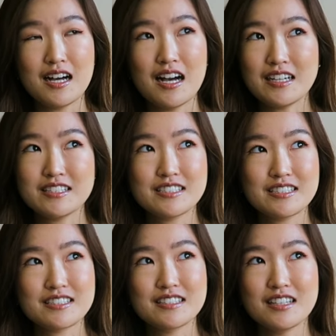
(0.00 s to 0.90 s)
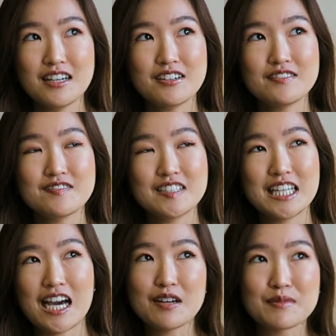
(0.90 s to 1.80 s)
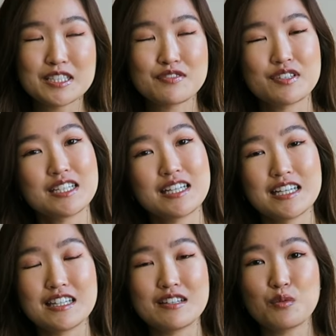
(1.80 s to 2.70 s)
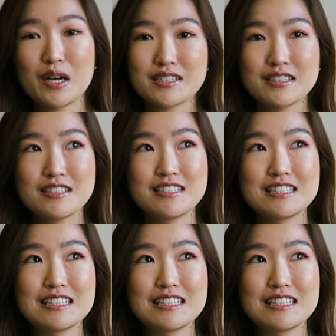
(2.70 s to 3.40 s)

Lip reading: I just love the atmosphere in West London.